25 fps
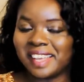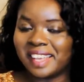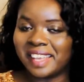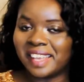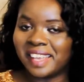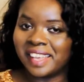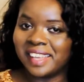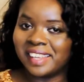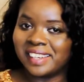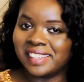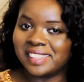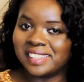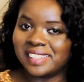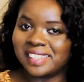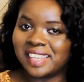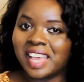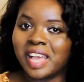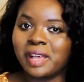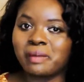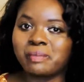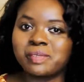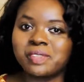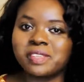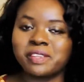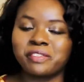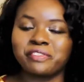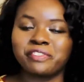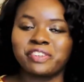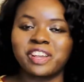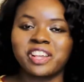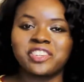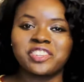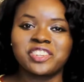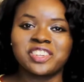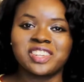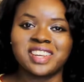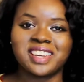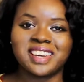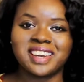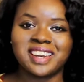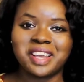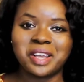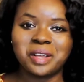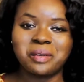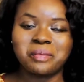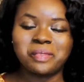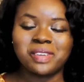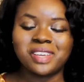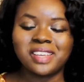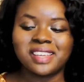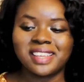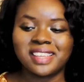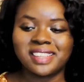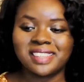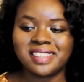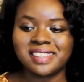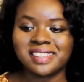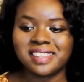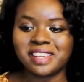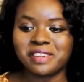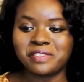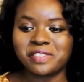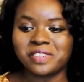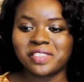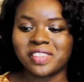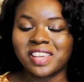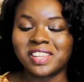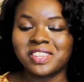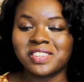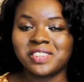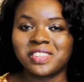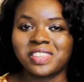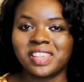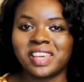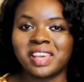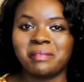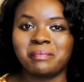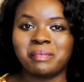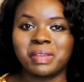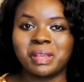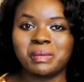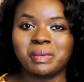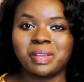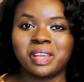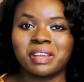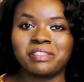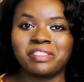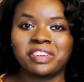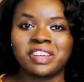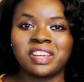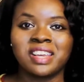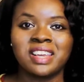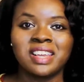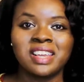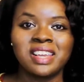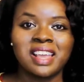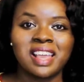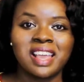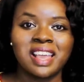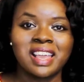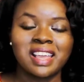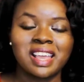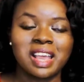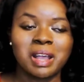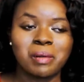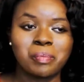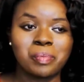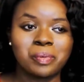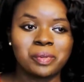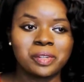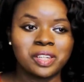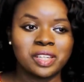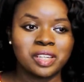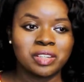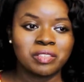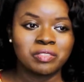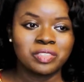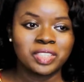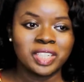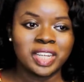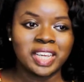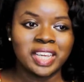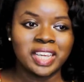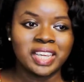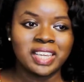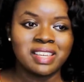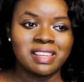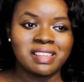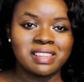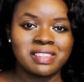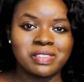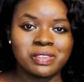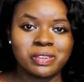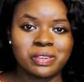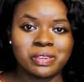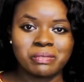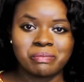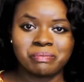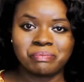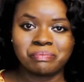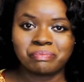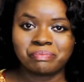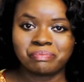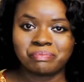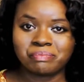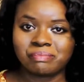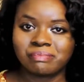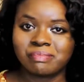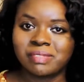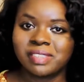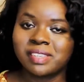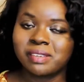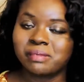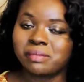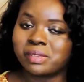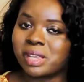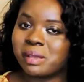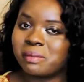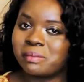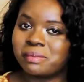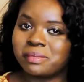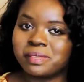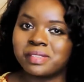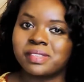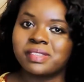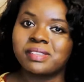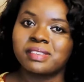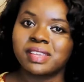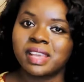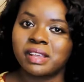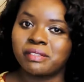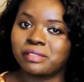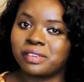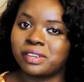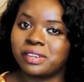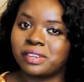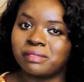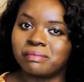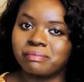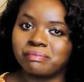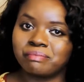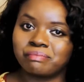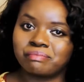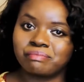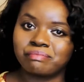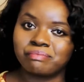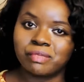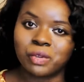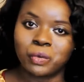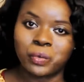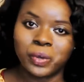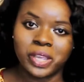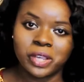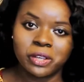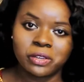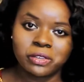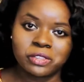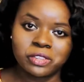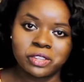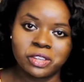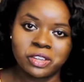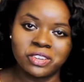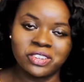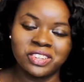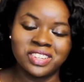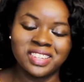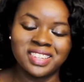it helps to freshen it up and stuff. So I do that maybe every couple of days, or sometimes every week or so,